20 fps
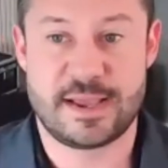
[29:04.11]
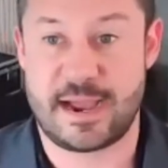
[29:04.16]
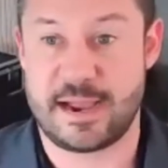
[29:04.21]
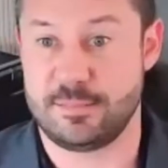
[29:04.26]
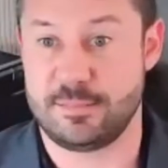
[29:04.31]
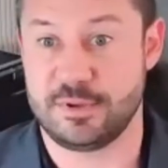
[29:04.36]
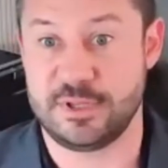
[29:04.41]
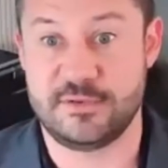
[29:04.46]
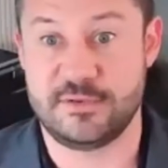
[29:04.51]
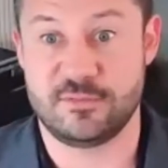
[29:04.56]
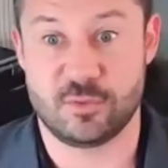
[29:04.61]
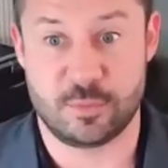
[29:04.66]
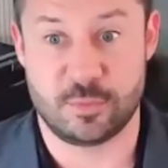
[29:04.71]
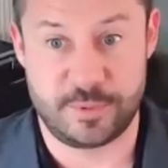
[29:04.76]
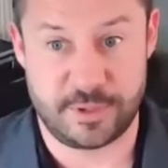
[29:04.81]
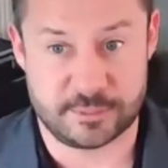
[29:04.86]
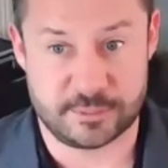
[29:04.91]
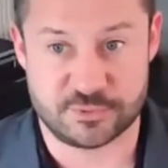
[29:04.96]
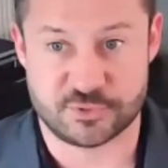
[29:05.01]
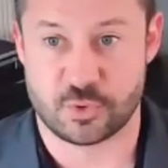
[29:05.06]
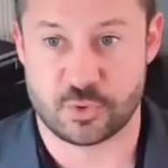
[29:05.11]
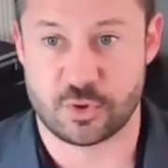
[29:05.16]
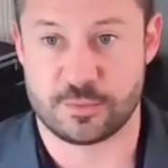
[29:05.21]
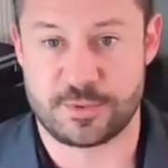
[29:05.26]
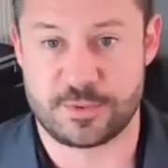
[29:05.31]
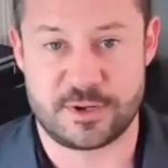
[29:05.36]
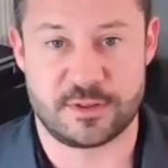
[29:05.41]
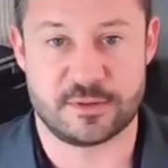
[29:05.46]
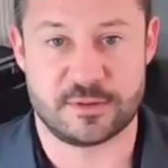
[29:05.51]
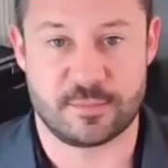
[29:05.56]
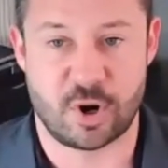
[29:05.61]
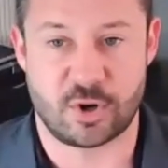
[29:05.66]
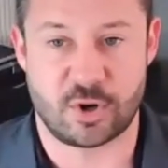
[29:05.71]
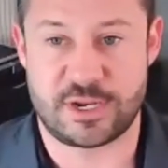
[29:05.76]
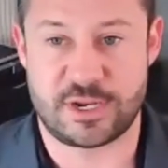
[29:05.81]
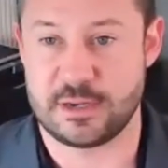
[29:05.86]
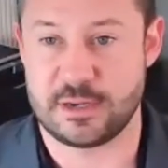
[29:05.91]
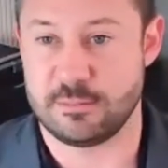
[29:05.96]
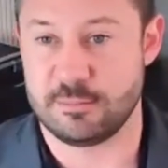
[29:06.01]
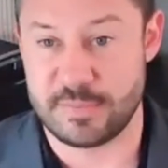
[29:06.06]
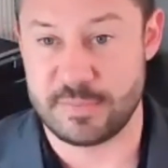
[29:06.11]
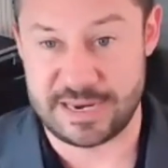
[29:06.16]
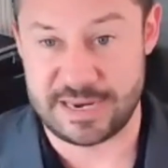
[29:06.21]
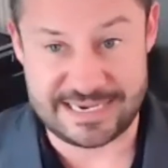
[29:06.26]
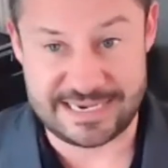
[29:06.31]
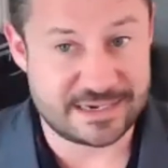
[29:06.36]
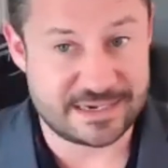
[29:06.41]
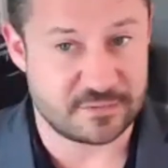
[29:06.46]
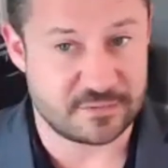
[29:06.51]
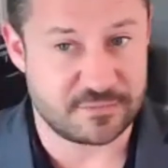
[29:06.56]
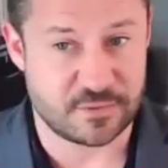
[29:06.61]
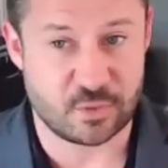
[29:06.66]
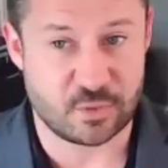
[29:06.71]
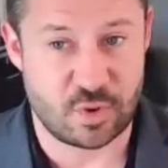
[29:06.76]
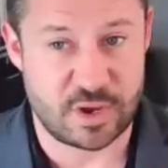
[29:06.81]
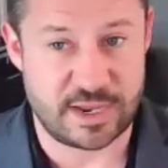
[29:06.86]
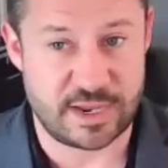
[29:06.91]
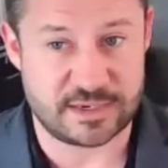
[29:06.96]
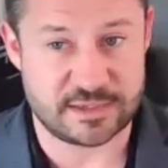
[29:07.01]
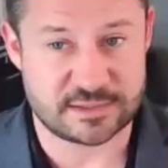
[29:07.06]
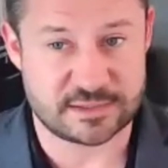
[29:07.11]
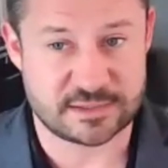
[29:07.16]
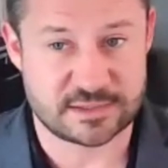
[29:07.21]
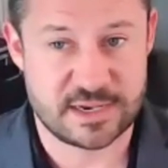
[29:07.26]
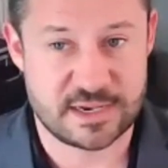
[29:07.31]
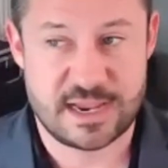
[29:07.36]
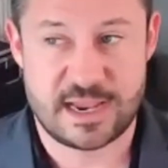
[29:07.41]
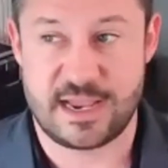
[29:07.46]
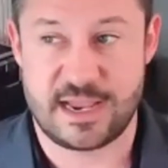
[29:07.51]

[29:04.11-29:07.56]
I believe will be absorbed into the market in many different ways.